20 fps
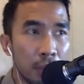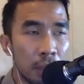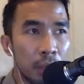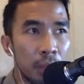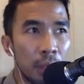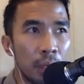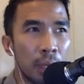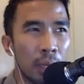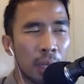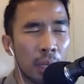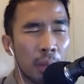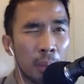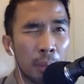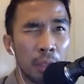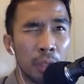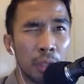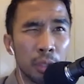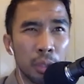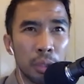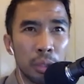the
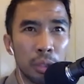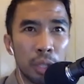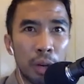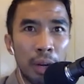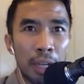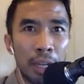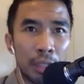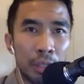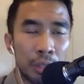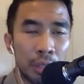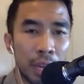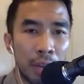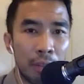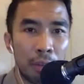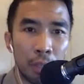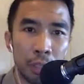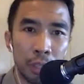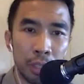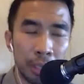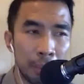Commercial Directors
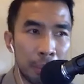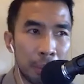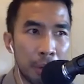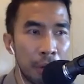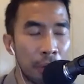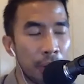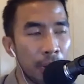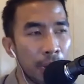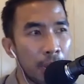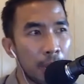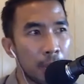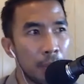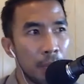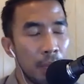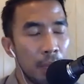Diversity Program,